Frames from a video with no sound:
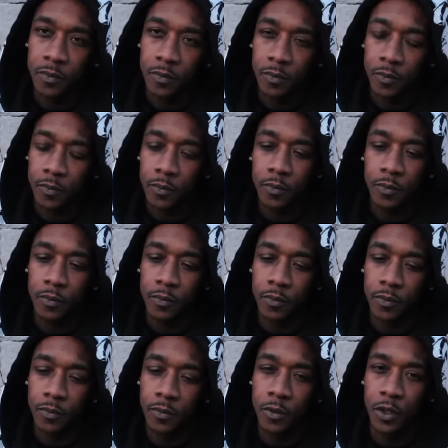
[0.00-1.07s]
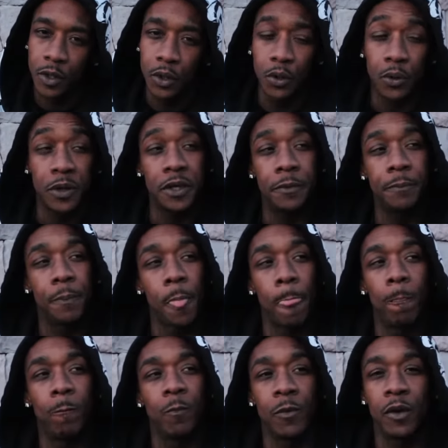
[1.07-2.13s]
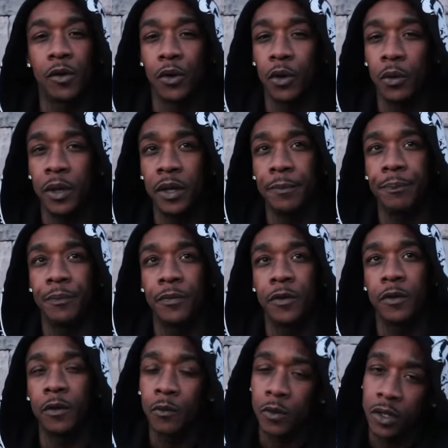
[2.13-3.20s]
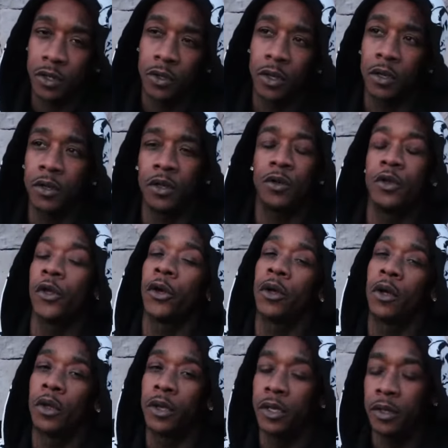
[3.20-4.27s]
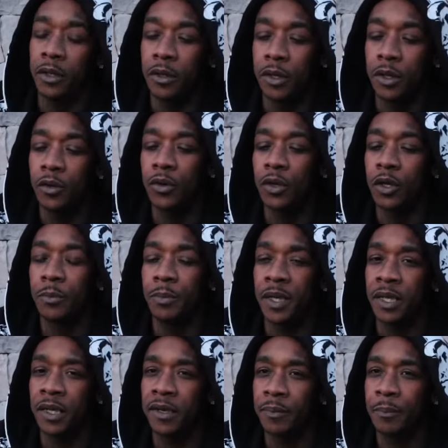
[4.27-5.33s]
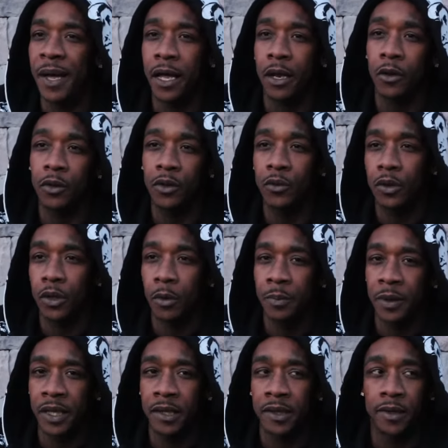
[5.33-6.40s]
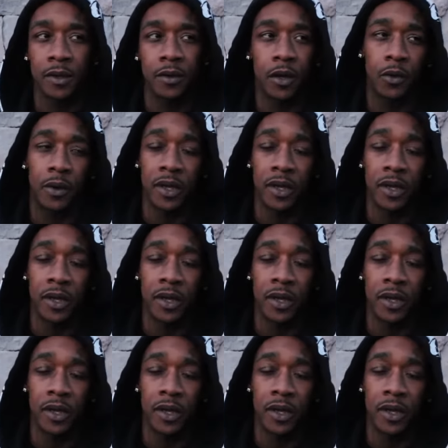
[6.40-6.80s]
may only see that, do that it. one way. You know, I do it. Well, you know, you your only, you your biggest battle, you your biggest, you know,